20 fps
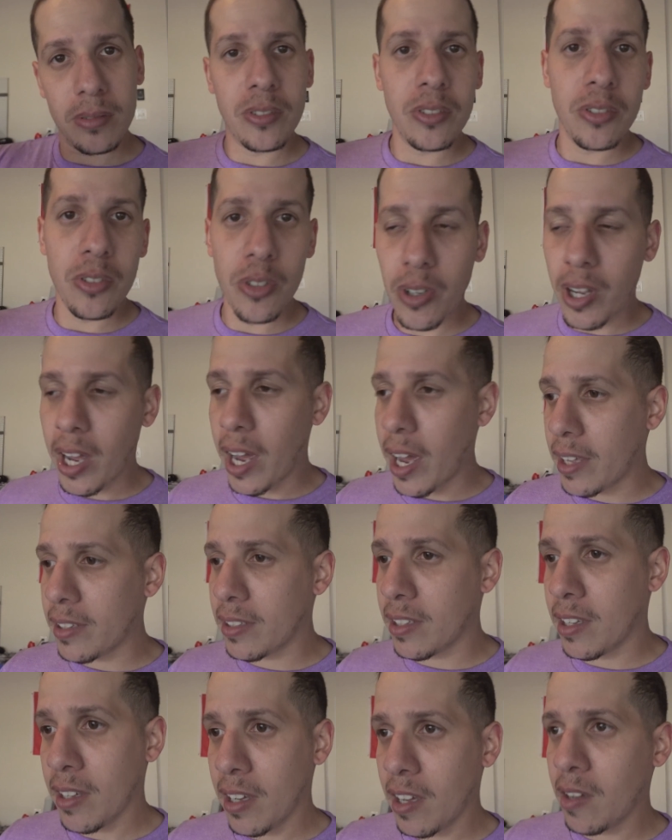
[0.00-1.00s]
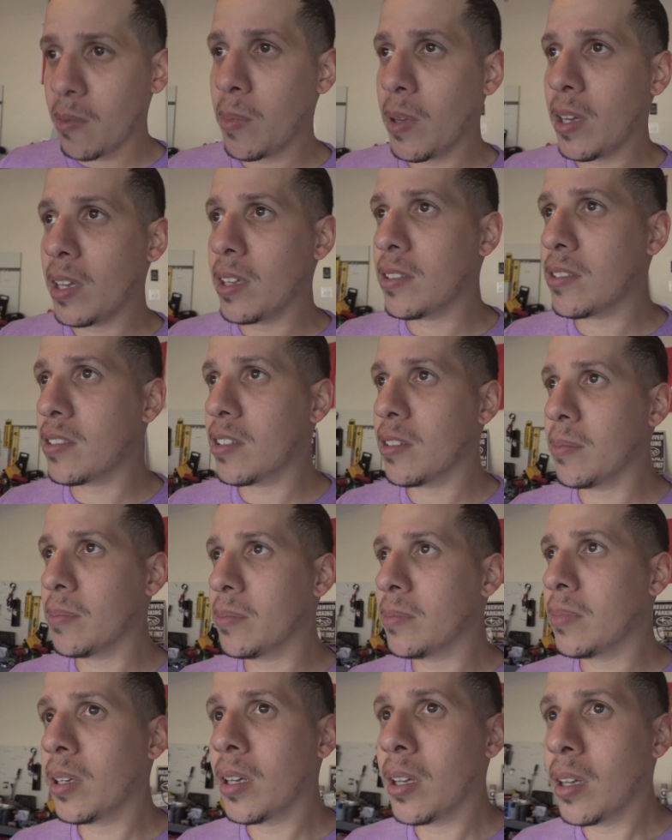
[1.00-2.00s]
you guys can give me
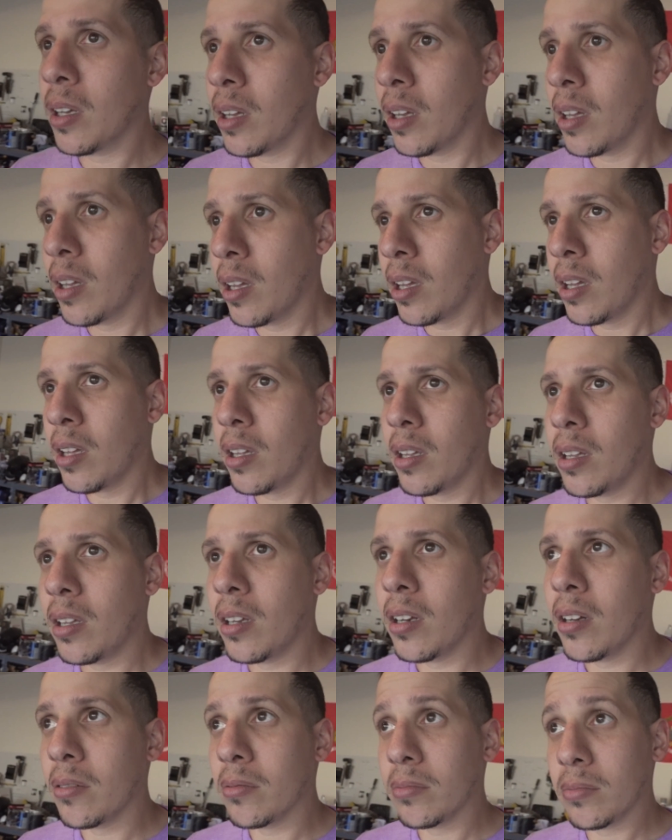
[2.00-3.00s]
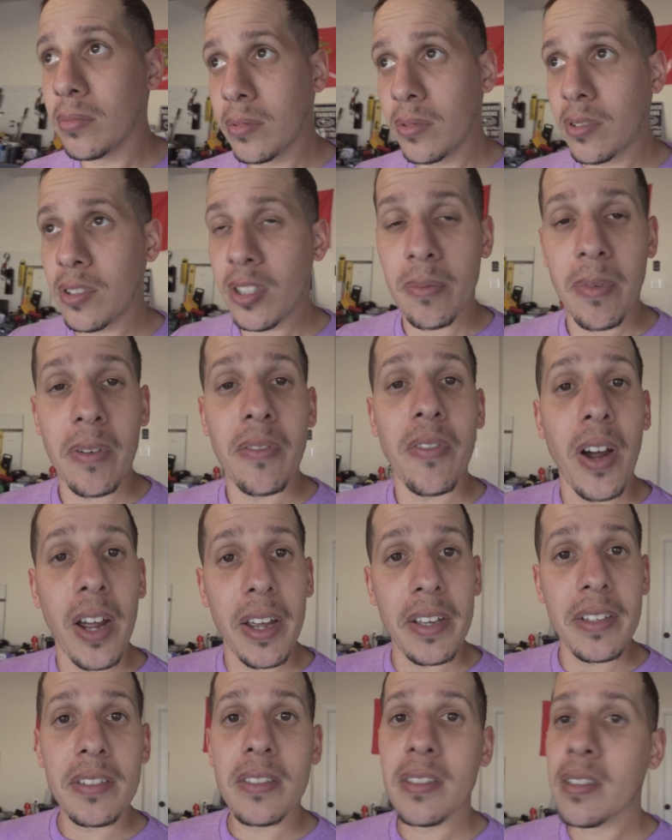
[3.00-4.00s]
some, you know, some
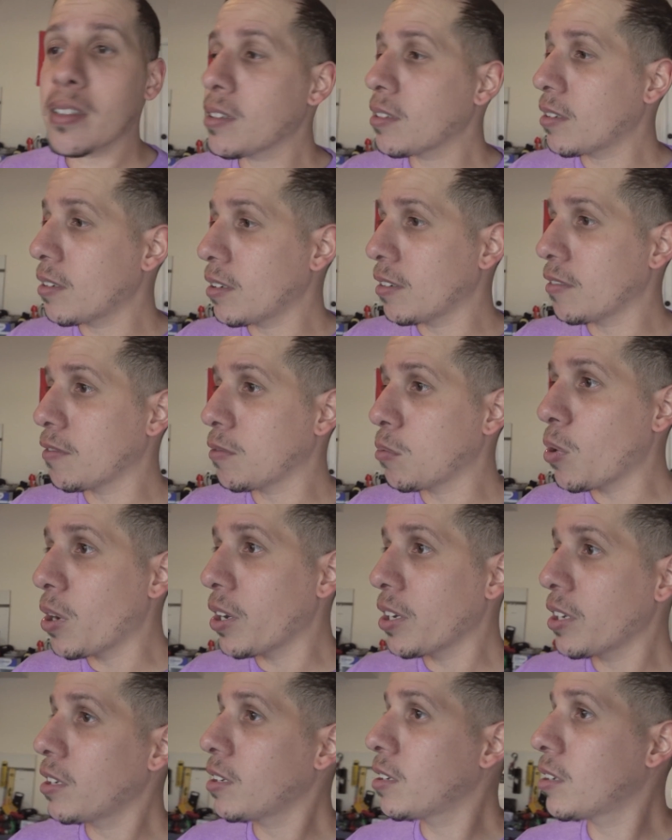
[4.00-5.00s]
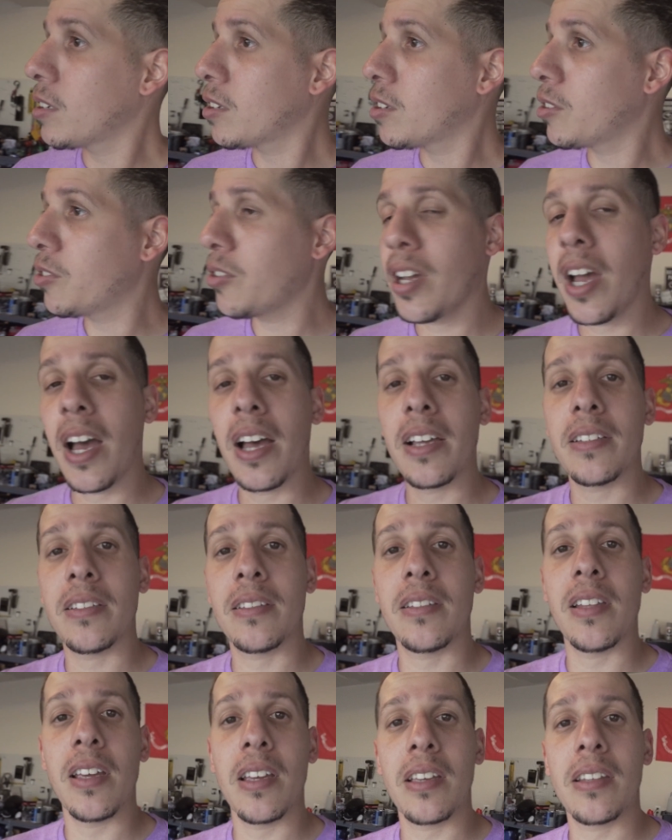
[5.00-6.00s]
advice of what you guys
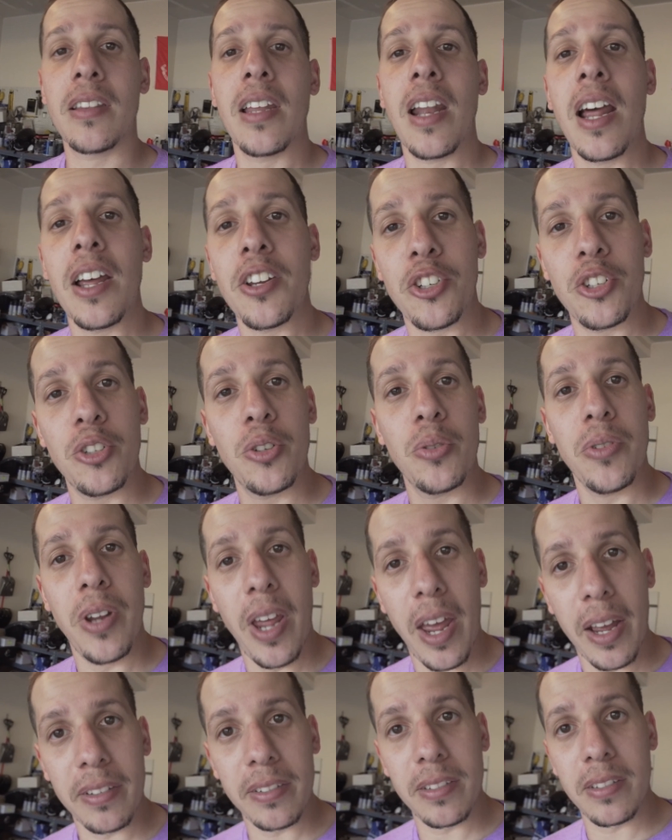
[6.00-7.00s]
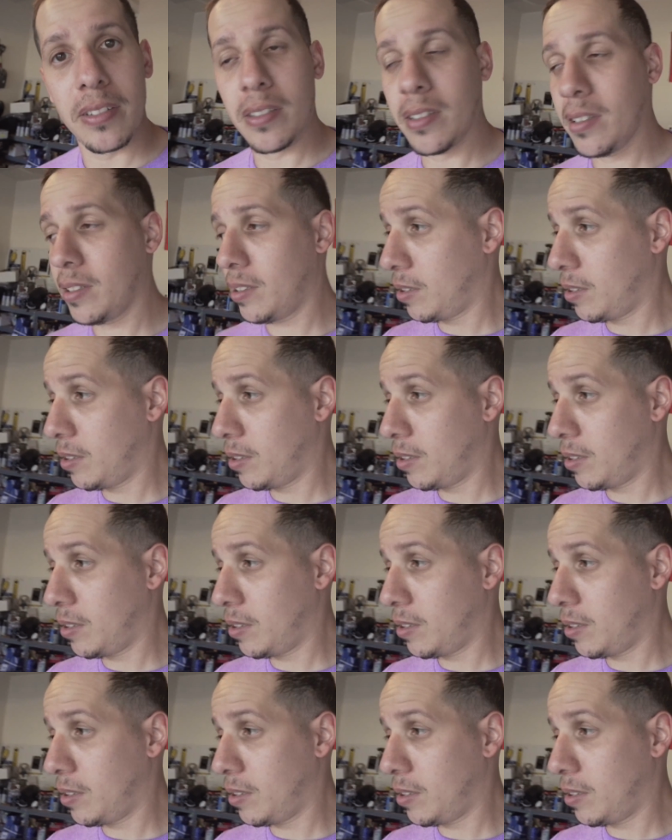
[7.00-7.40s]
think that I should do next.